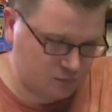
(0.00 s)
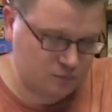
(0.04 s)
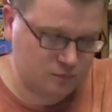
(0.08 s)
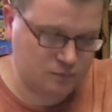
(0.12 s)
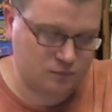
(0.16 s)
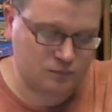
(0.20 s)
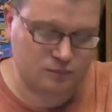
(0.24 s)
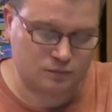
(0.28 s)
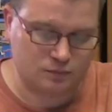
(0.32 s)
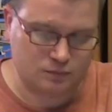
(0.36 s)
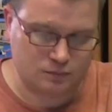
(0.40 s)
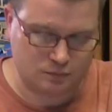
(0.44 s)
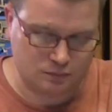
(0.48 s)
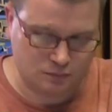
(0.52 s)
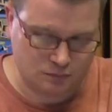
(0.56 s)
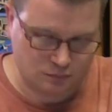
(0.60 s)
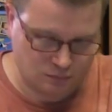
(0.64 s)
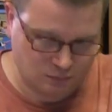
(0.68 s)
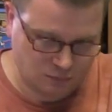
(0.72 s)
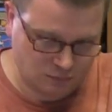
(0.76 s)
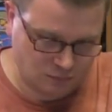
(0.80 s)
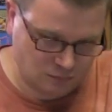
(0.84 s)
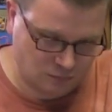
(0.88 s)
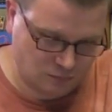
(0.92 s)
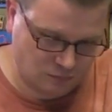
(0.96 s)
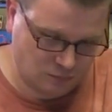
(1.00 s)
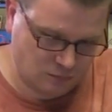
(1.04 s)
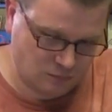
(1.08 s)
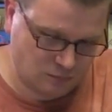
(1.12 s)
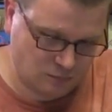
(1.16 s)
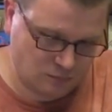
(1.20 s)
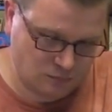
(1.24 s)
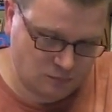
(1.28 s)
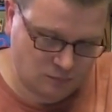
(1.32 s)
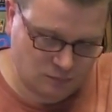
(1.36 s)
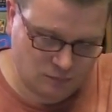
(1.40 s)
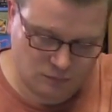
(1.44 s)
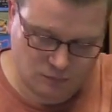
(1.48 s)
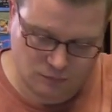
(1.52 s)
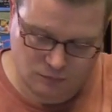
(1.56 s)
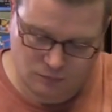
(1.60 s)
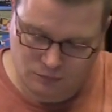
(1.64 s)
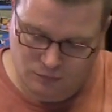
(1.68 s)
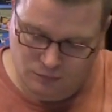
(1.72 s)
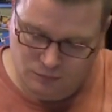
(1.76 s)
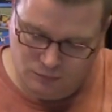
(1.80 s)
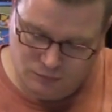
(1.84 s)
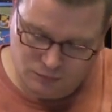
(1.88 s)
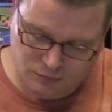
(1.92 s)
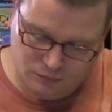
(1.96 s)

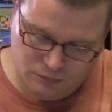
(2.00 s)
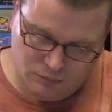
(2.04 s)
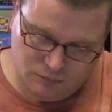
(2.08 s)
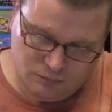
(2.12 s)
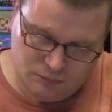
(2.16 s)
(silent)